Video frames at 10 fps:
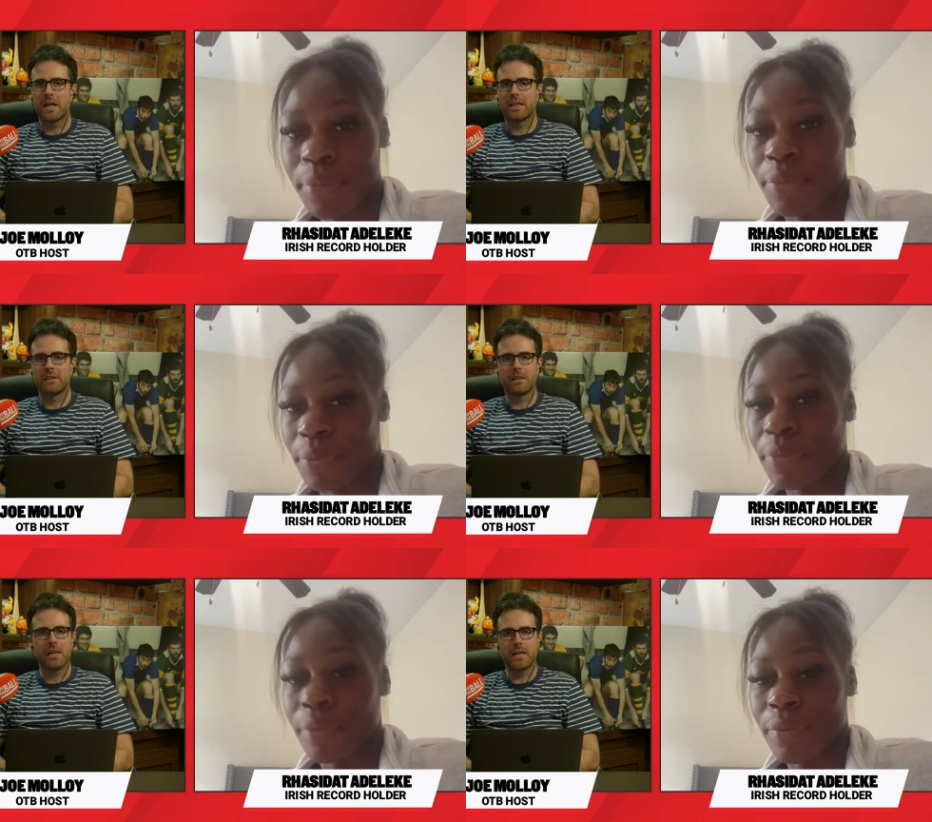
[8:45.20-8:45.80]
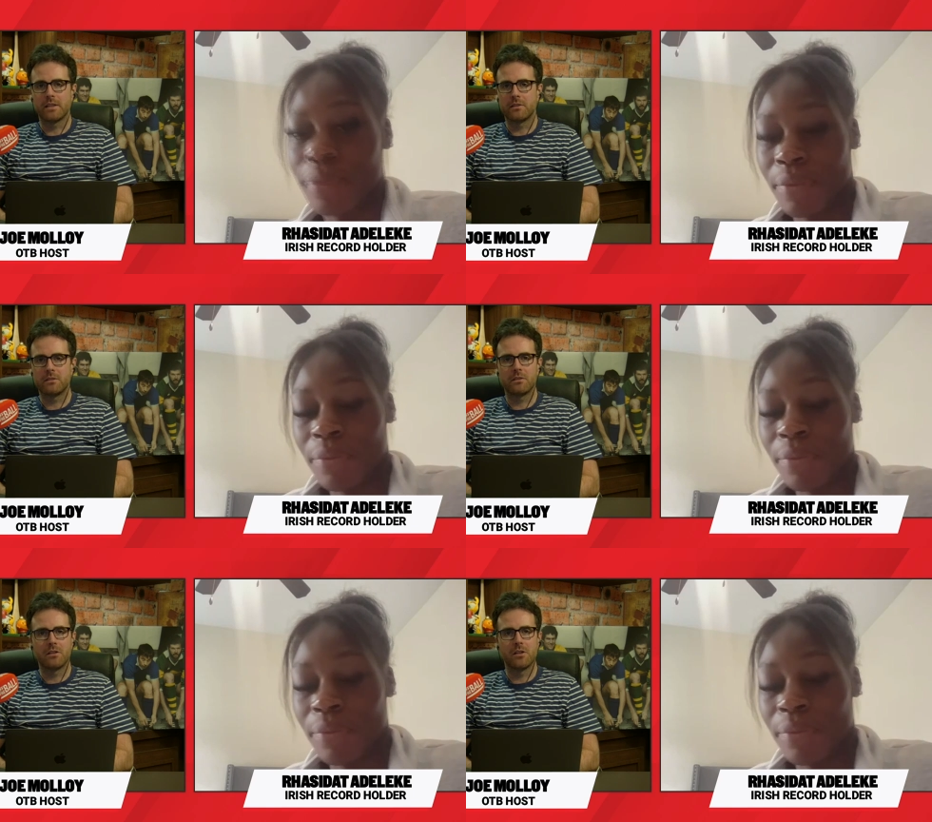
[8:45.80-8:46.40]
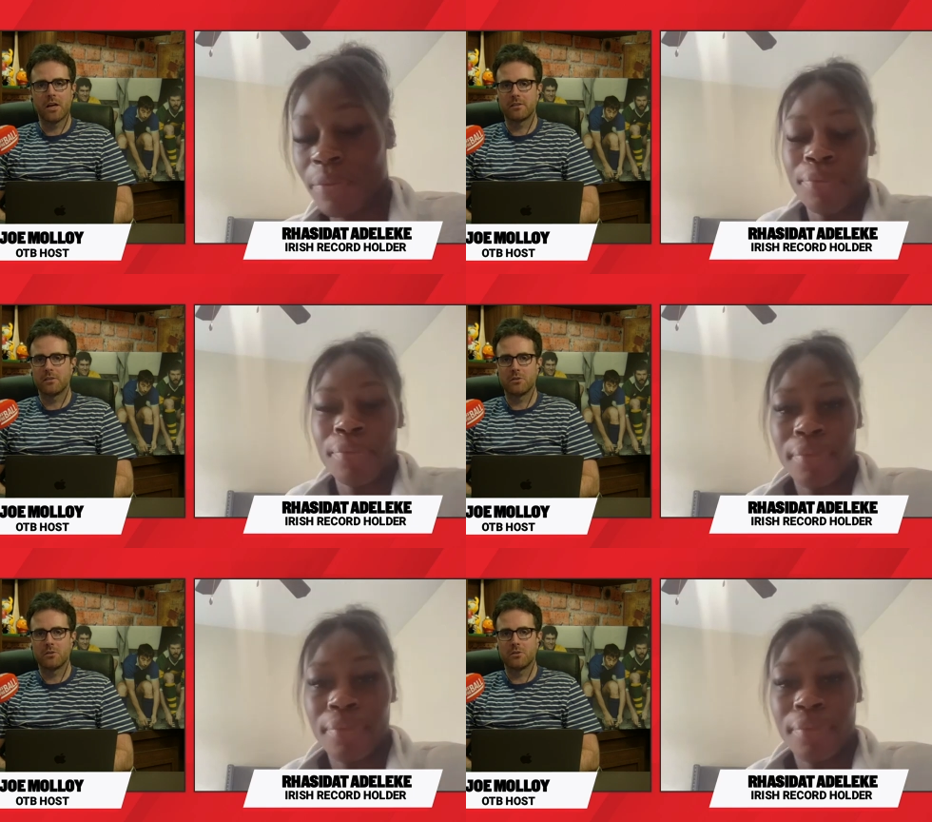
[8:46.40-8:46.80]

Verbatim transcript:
Speaker 1: and the lights not to